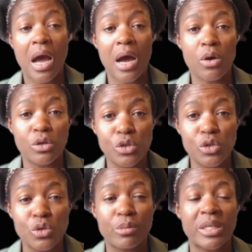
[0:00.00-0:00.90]
our
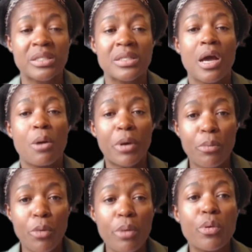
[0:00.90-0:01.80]
consumers, but
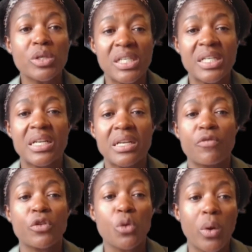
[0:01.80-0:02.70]
more importantly,
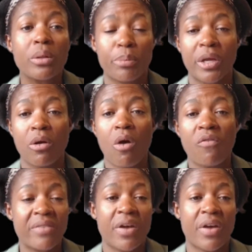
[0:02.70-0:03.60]
for the well-being
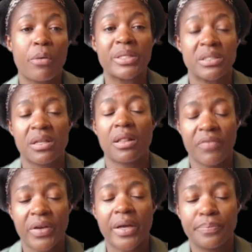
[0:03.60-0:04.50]
of our environment in South
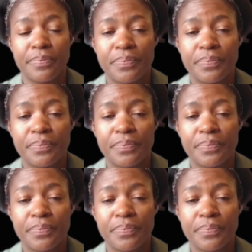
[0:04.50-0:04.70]
Africa.